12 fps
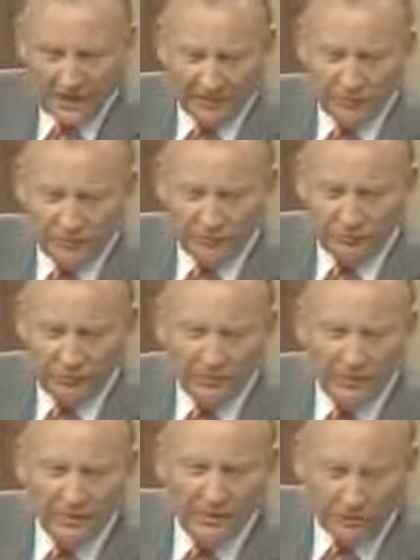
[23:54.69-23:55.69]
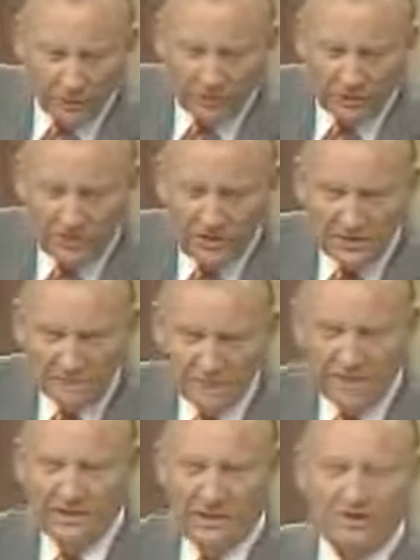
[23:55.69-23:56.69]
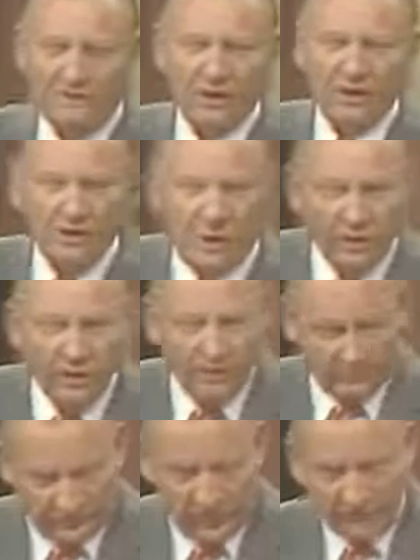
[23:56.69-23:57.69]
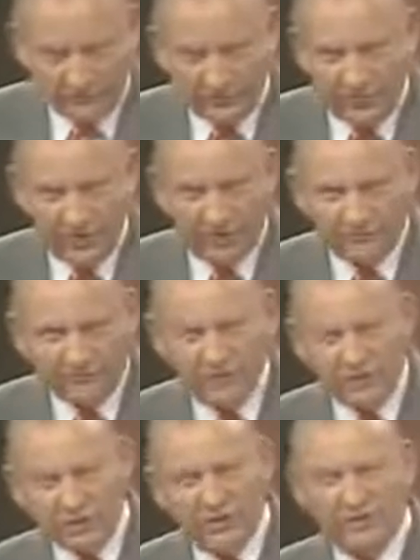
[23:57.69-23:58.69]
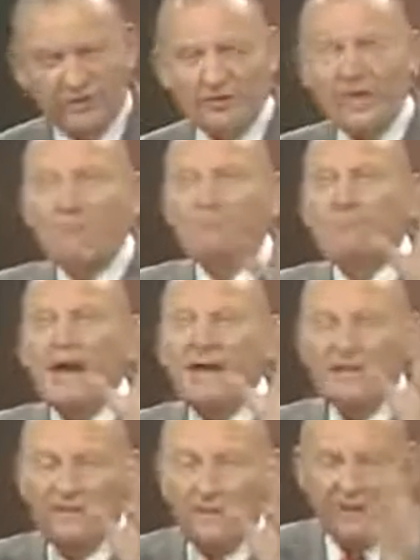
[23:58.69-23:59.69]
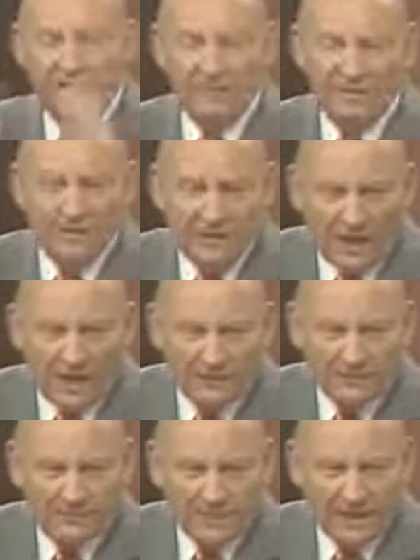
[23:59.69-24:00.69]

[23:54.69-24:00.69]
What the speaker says: And so from around the world, men have lowered themselves from serving the mighty and the living God